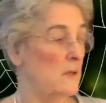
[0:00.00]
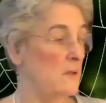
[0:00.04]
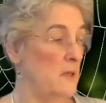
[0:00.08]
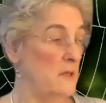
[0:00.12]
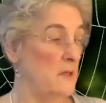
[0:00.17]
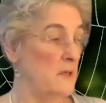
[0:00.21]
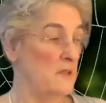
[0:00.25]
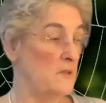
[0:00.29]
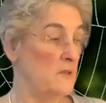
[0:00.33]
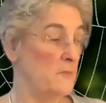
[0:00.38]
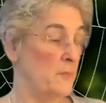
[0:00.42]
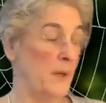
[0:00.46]
I
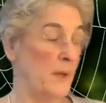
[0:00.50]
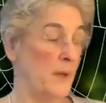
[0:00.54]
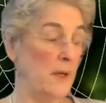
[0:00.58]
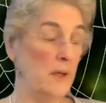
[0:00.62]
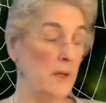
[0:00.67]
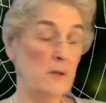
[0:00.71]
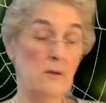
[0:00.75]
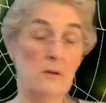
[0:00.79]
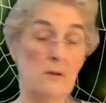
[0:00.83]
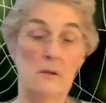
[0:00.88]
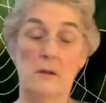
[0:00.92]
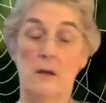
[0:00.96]
was a bad
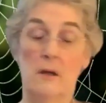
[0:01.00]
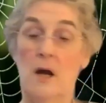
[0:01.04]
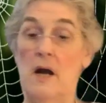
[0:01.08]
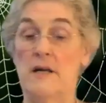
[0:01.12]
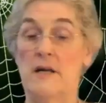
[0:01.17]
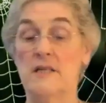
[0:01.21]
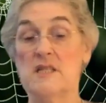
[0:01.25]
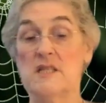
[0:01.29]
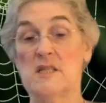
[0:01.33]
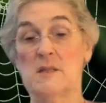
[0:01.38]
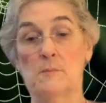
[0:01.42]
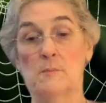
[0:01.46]
girl. I
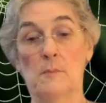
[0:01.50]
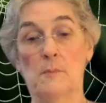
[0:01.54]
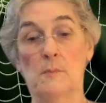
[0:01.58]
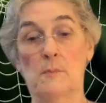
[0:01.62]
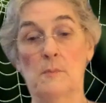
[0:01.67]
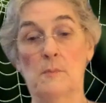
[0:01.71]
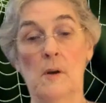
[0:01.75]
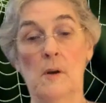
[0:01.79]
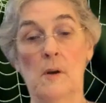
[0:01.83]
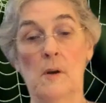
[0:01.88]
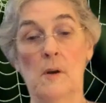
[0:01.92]
smuggled.